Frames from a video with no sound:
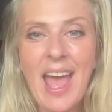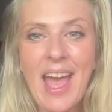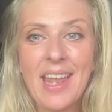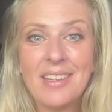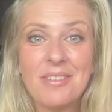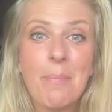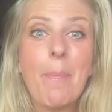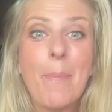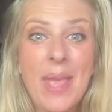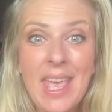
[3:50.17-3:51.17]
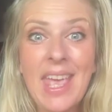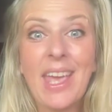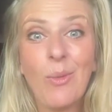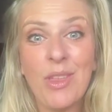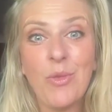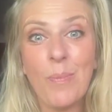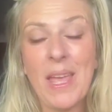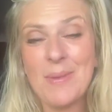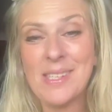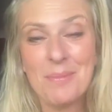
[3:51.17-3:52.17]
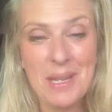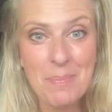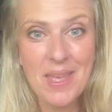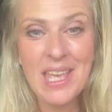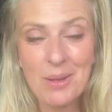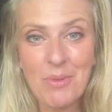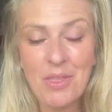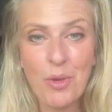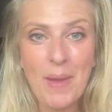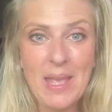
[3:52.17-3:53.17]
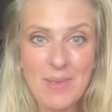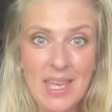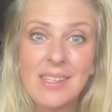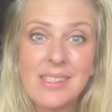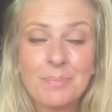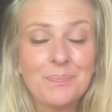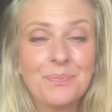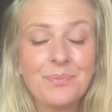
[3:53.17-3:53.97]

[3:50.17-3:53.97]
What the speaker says: and being with your baby, simply being with your baby is.